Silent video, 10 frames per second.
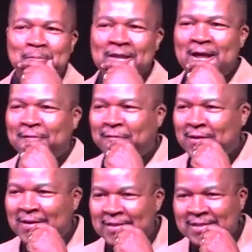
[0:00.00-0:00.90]
Planet
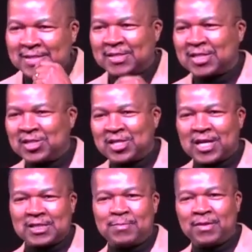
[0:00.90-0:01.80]
Fitness. This is a
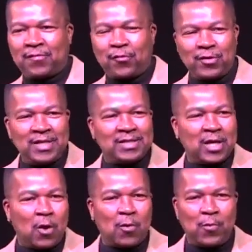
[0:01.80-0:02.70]
judgment-free
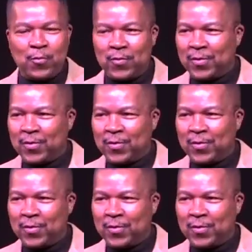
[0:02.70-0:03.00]
zone.